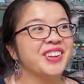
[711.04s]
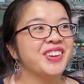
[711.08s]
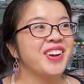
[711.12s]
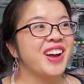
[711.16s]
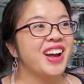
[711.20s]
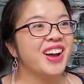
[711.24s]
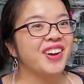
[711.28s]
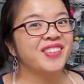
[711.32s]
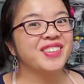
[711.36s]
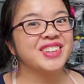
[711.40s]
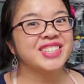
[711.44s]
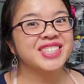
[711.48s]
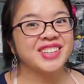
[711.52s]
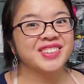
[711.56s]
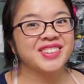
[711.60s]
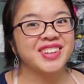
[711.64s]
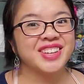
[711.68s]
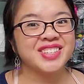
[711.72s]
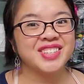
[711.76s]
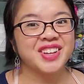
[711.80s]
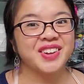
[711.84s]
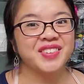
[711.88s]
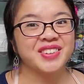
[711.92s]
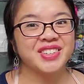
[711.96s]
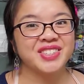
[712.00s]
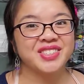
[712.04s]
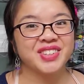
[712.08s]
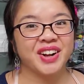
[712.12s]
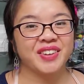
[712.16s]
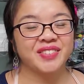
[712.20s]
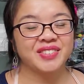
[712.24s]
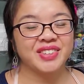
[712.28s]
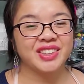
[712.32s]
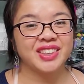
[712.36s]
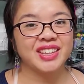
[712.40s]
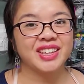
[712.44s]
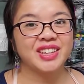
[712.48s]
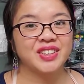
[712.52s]
know how when sometimes you almost drop
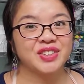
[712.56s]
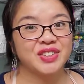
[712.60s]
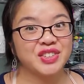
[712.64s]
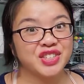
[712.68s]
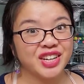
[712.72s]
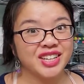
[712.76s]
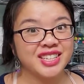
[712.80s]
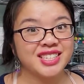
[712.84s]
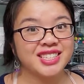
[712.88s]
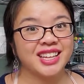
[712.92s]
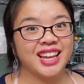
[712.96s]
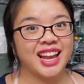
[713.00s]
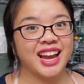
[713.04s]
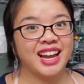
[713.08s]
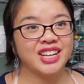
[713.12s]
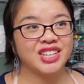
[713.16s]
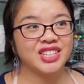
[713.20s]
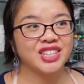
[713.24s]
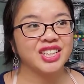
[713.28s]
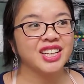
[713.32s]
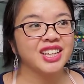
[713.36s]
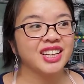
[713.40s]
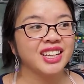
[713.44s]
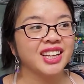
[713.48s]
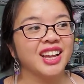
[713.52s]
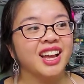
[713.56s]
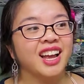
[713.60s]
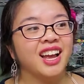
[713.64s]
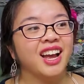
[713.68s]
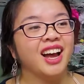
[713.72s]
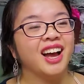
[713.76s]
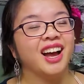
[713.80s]
something, you just catch it?